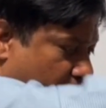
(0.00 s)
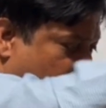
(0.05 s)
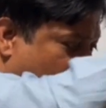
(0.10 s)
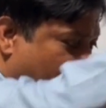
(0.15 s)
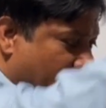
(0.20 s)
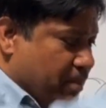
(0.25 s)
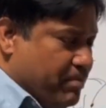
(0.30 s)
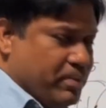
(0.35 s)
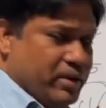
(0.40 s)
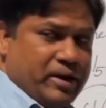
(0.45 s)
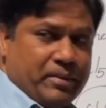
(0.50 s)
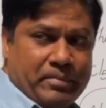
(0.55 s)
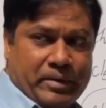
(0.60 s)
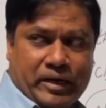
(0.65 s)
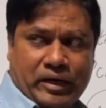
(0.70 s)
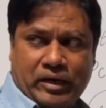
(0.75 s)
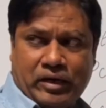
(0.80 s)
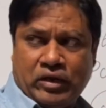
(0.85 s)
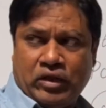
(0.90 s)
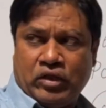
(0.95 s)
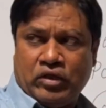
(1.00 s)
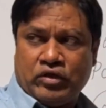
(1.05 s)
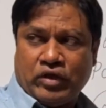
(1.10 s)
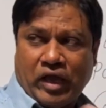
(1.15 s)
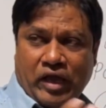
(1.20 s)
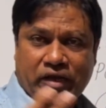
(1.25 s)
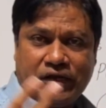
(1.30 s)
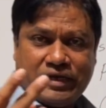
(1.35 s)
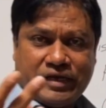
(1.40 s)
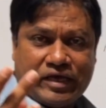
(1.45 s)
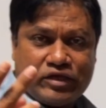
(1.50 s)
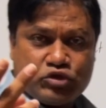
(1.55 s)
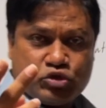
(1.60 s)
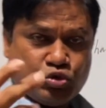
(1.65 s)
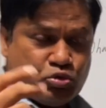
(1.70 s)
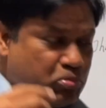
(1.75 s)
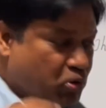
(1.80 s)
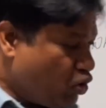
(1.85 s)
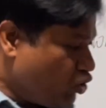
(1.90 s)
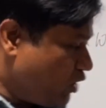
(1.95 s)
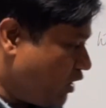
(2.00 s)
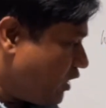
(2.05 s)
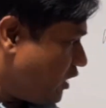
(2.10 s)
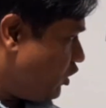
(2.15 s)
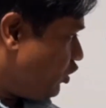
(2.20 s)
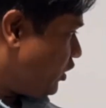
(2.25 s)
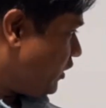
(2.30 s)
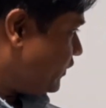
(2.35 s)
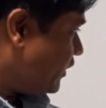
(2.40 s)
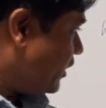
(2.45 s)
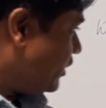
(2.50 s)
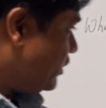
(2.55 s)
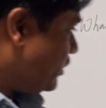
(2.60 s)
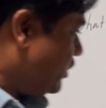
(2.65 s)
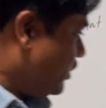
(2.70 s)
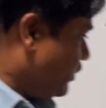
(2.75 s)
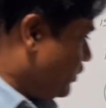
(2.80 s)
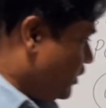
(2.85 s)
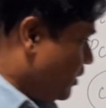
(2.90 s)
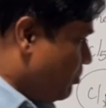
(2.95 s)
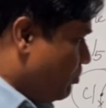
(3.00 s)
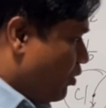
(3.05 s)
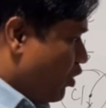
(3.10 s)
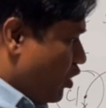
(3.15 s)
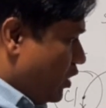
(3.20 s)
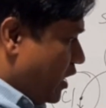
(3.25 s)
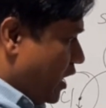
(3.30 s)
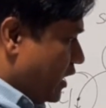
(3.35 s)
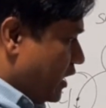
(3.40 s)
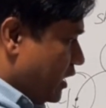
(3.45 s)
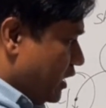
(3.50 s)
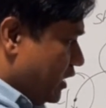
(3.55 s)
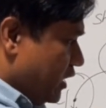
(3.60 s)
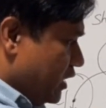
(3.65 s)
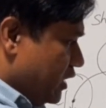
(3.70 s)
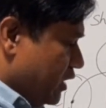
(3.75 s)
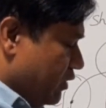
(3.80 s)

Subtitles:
bipyramidal, and it has two bond angles. Look at that. The bond angle,